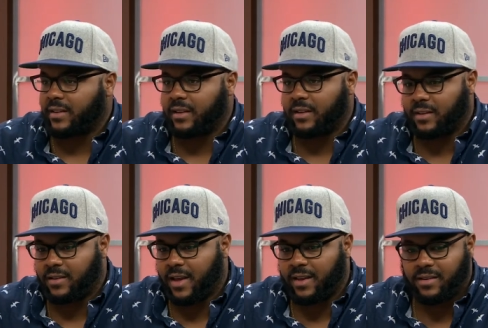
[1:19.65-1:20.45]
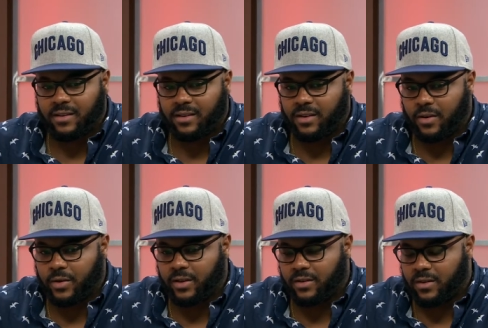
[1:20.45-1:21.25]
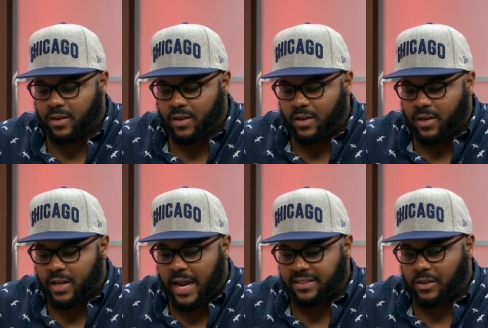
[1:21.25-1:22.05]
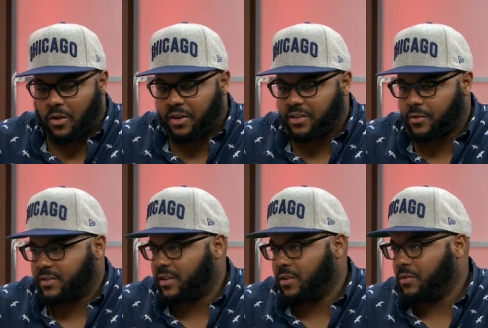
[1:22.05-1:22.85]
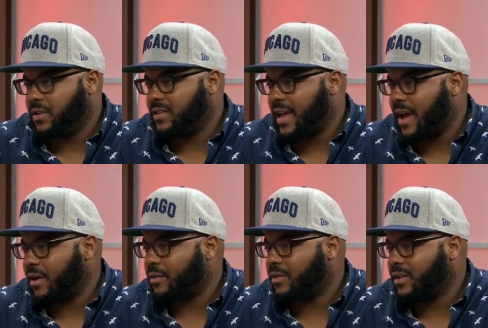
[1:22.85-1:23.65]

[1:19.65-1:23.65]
I think that, you know, it has a long history as a union town.